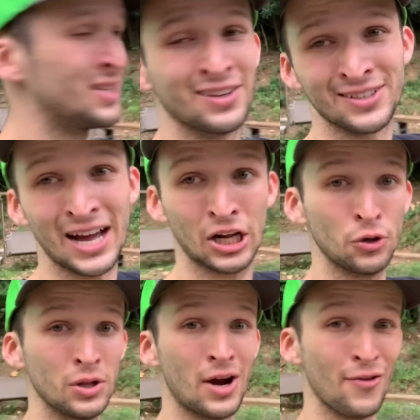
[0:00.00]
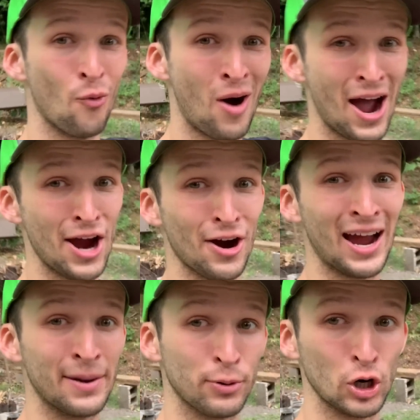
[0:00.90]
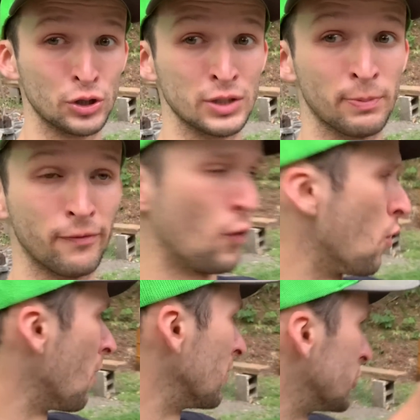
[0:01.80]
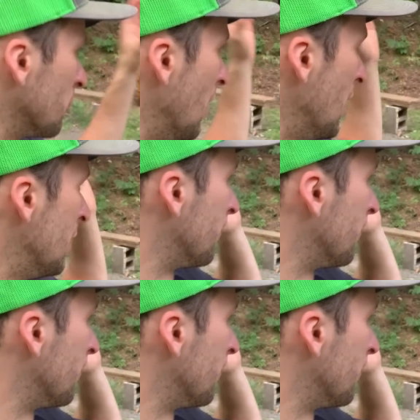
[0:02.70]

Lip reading: that does not include a lot of the wire I had purchased before to run